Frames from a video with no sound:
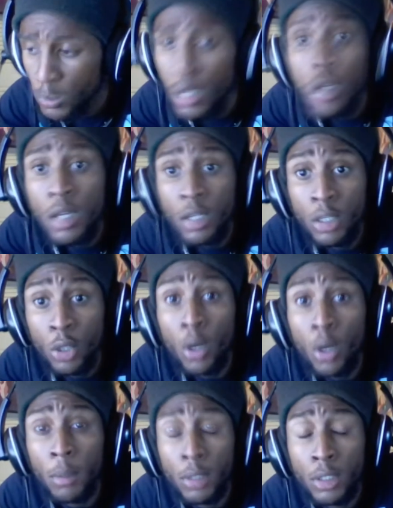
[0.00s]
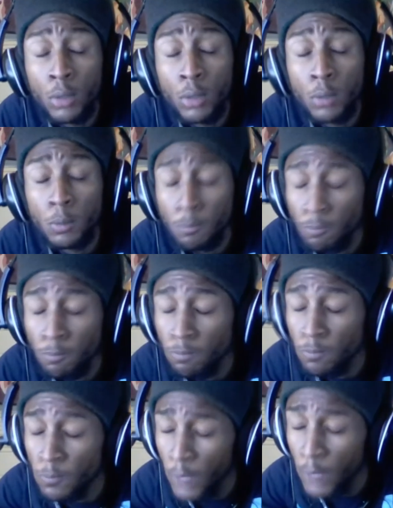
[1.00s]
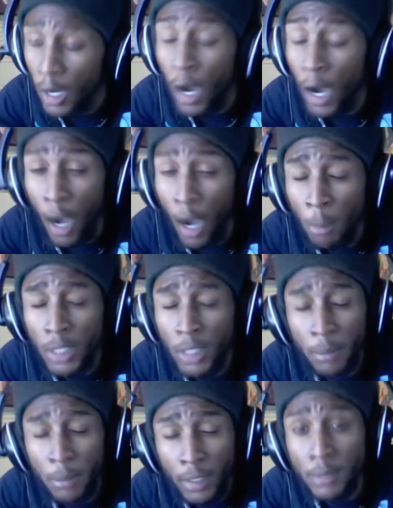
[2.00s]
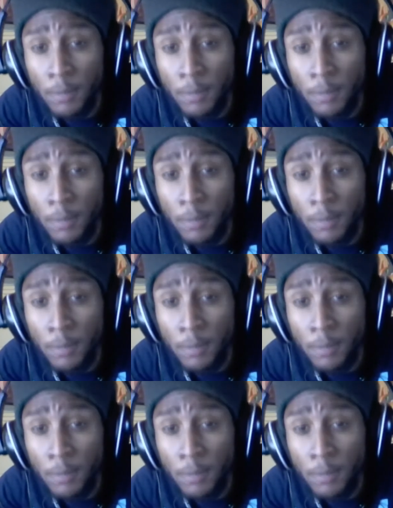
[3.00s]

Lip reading: You know what I'm gonna do? I'm gonna get better.